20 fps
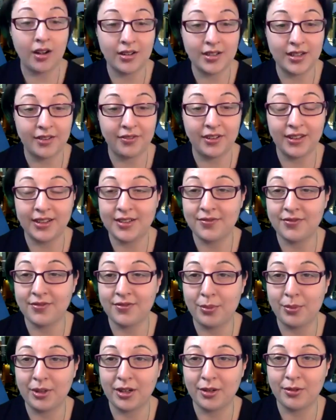definitely
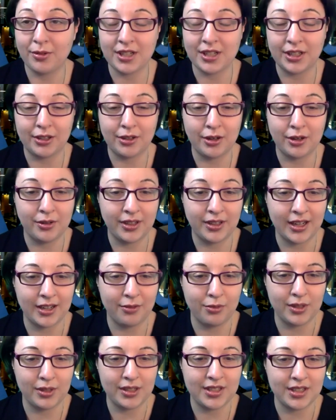familiar with Synchro, and kind
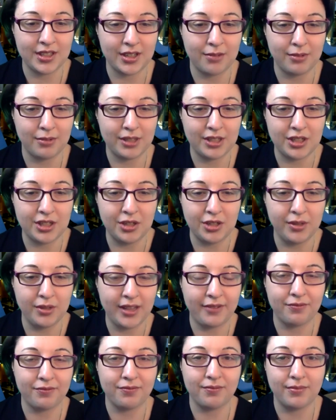of what's new in
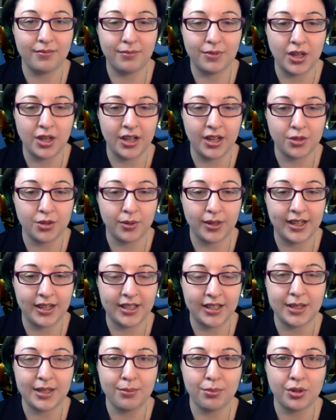that
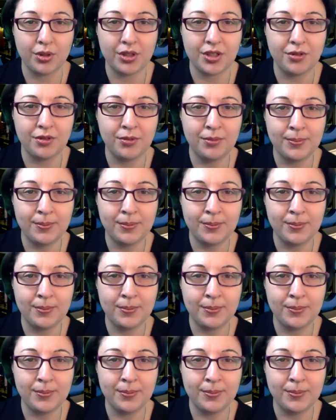2019.2?